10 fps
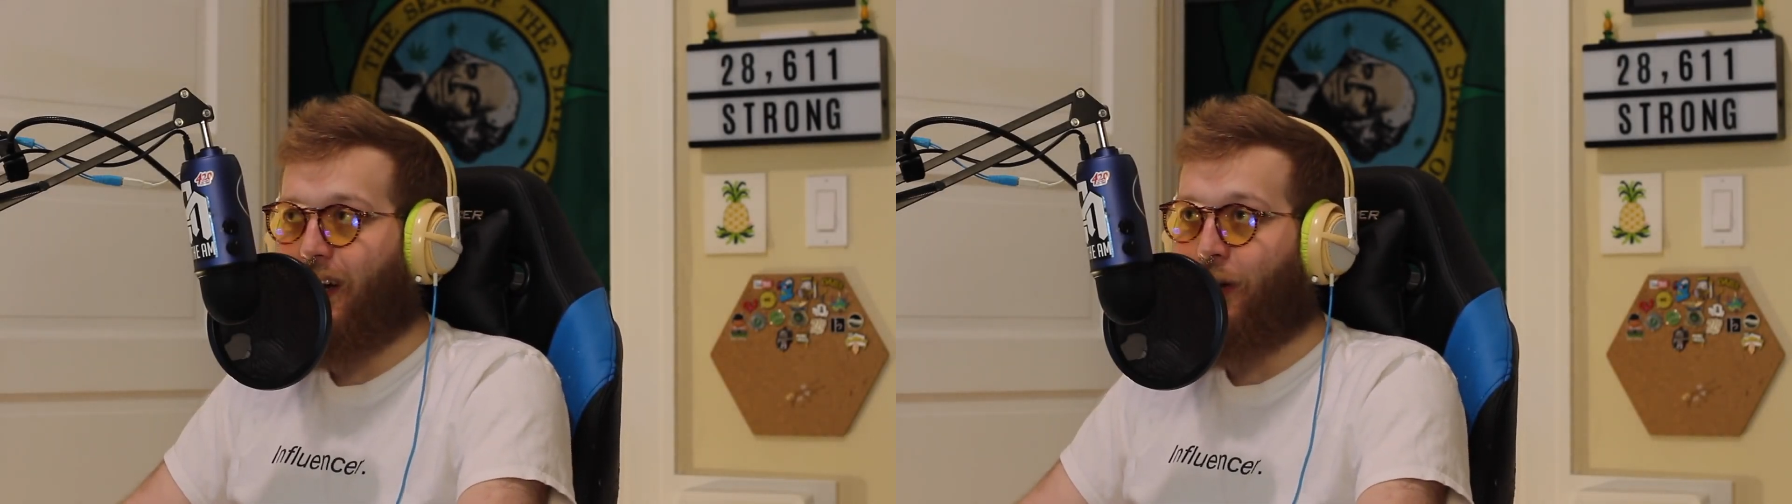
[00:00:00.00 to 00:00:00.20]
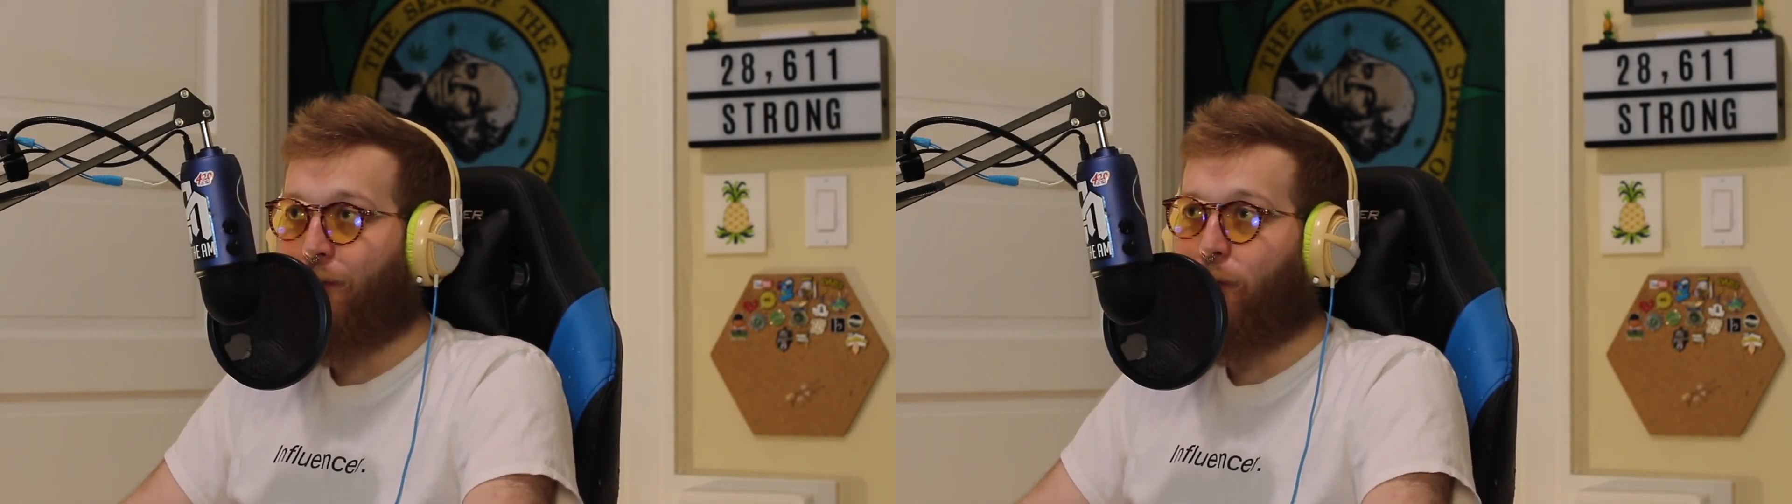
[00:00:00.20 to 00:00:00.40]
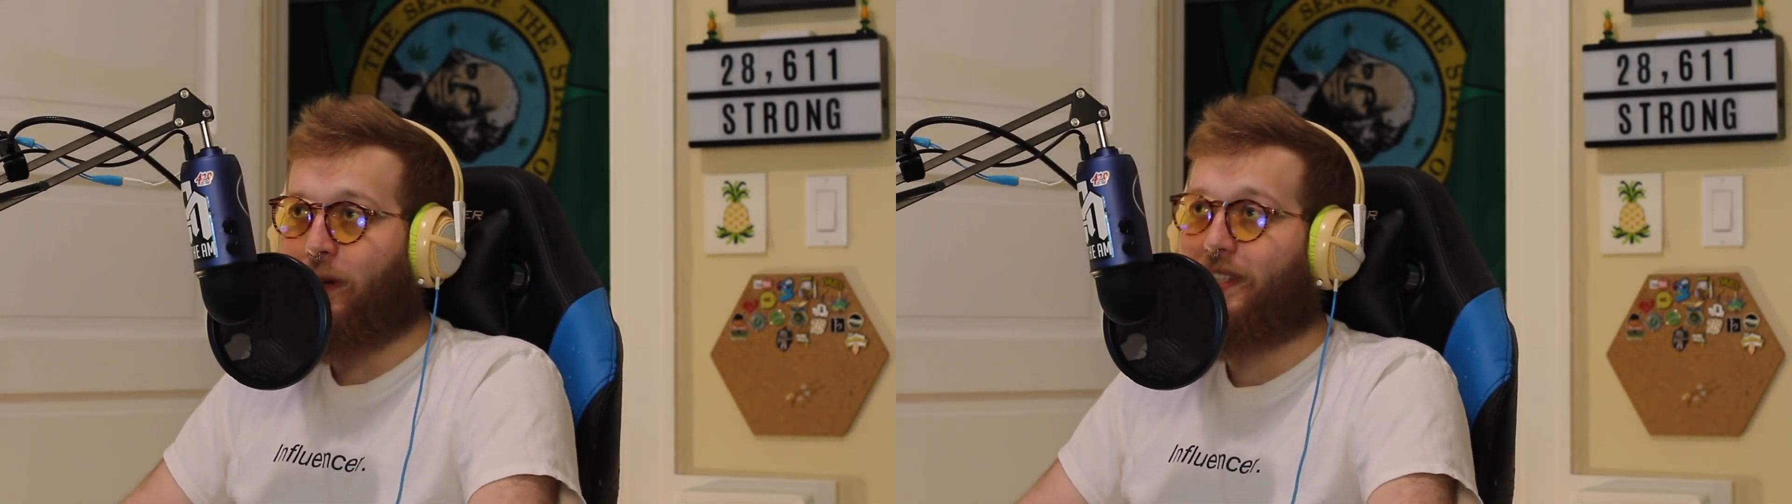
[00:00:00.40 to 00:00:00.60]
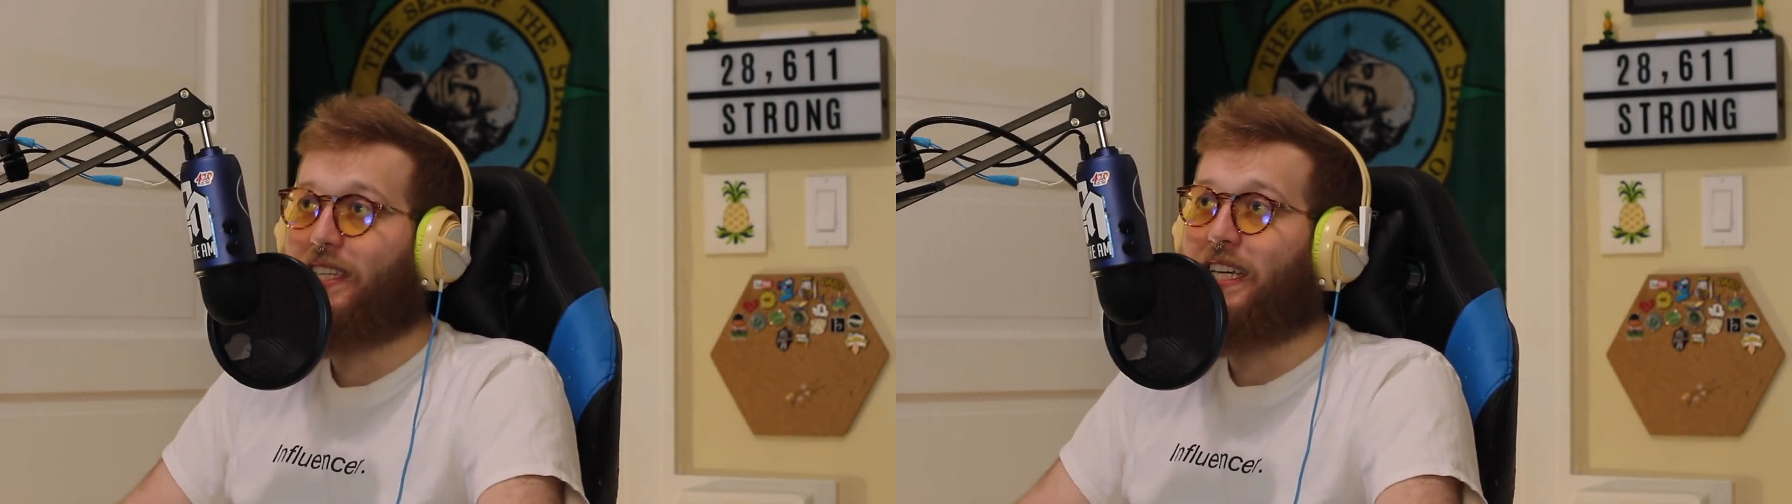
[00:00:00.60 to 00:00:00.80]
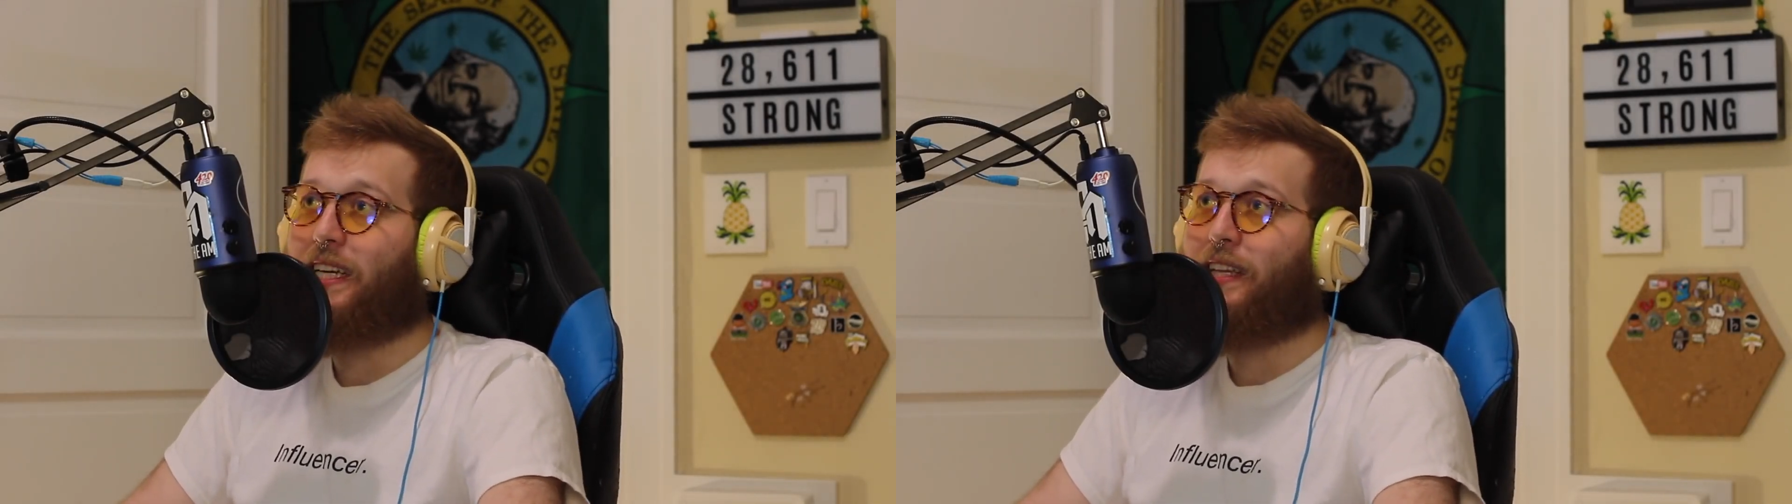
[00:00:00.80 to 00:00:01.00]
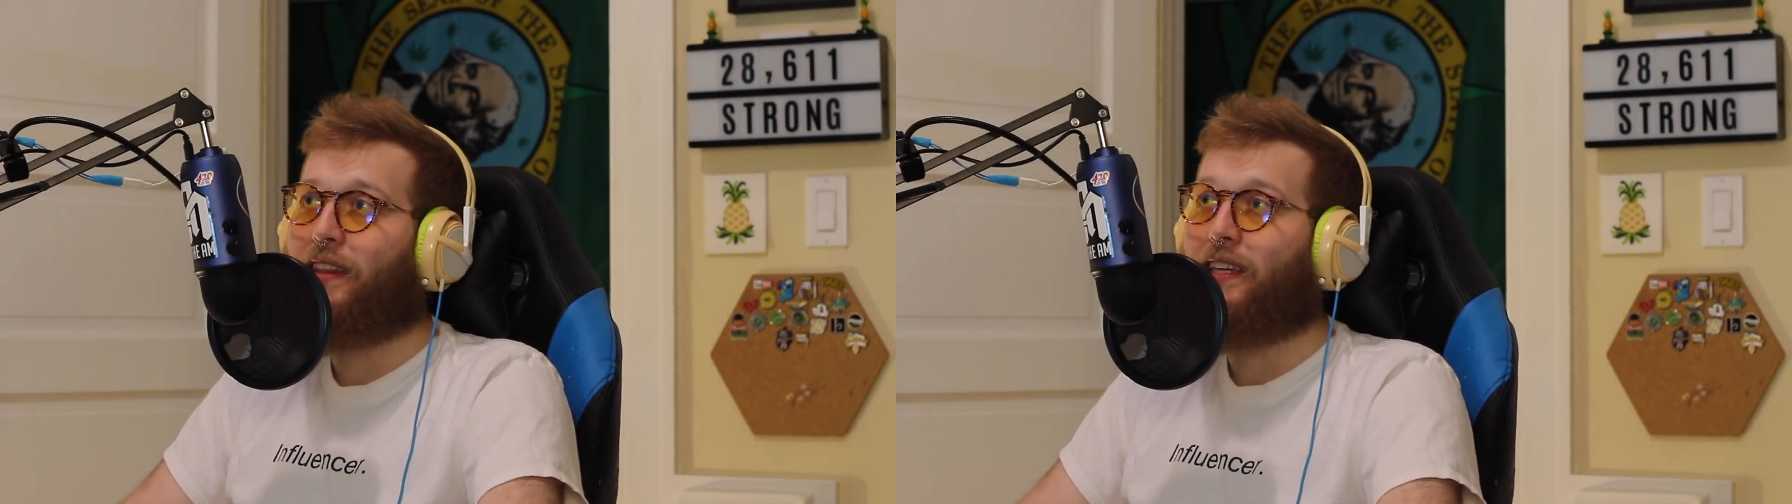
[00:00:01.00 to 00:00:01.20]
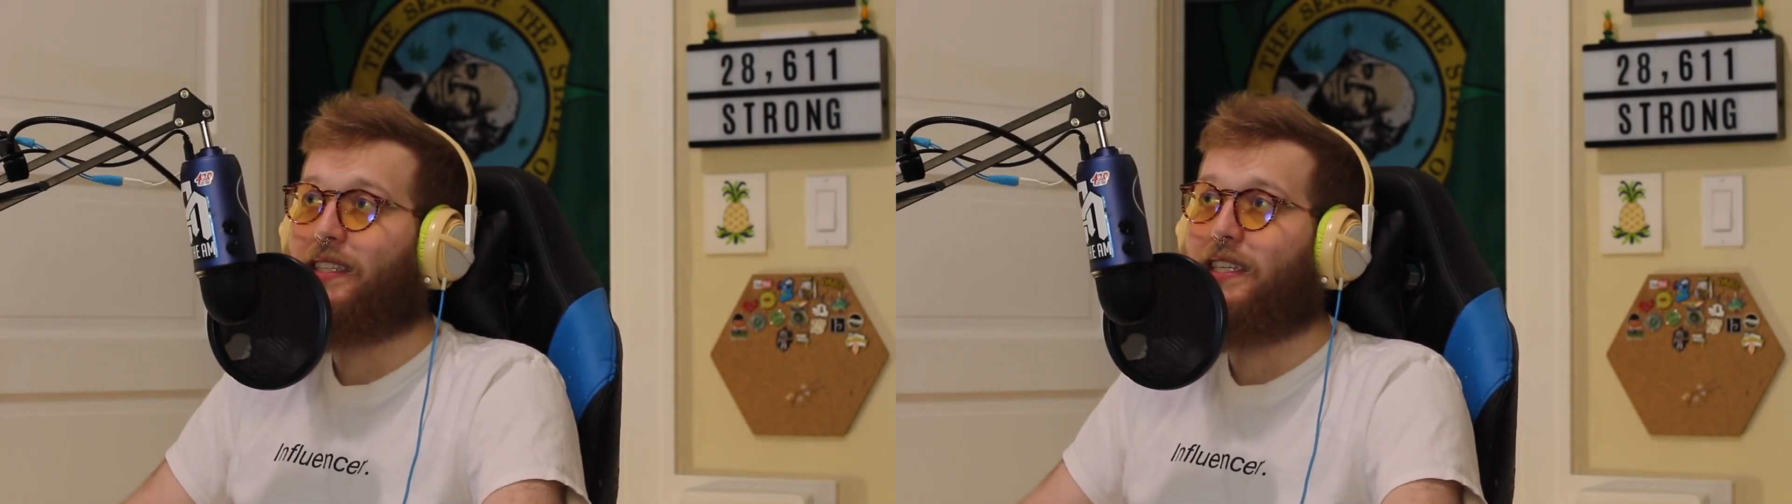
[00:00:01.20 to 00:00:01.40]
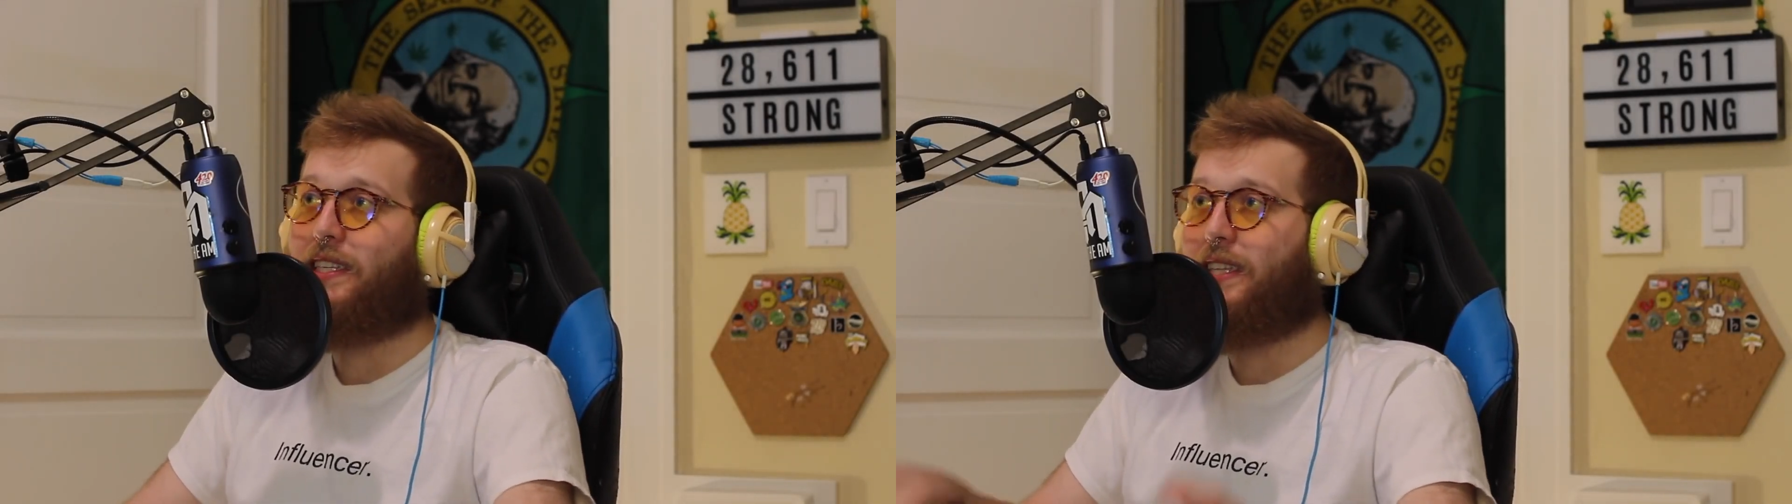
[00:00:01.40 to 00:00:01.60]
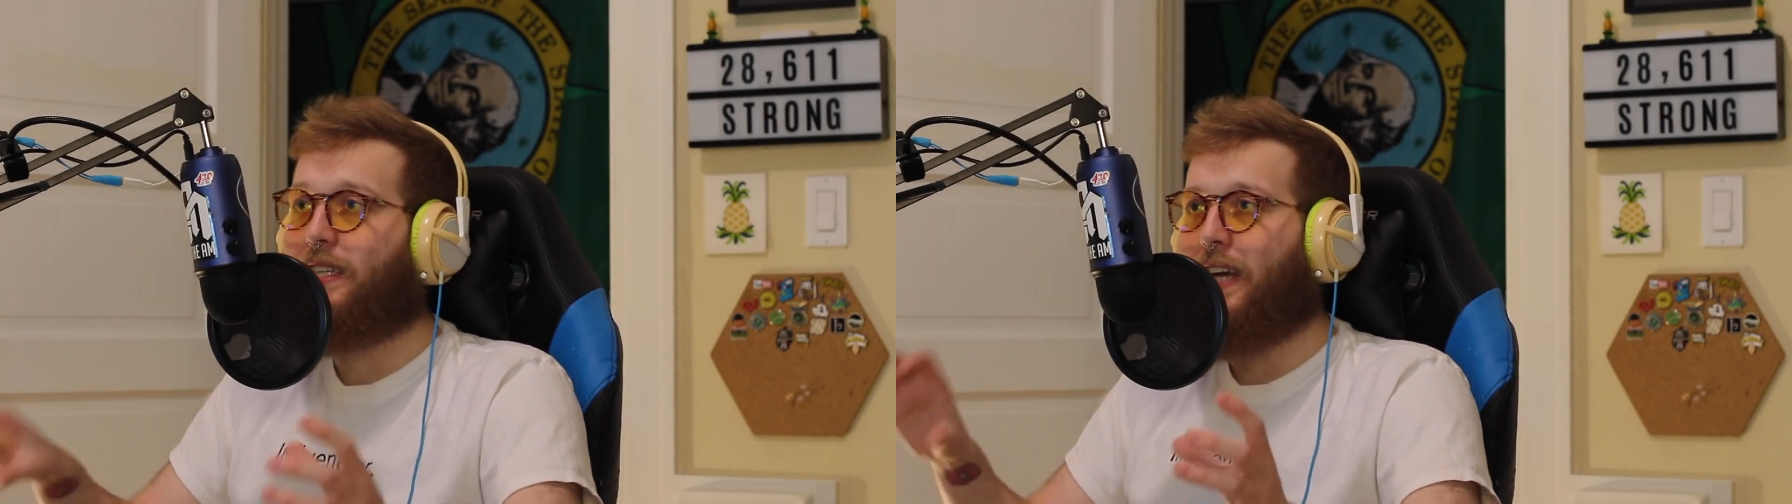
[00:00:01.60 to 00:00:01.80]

unfortunately, this is the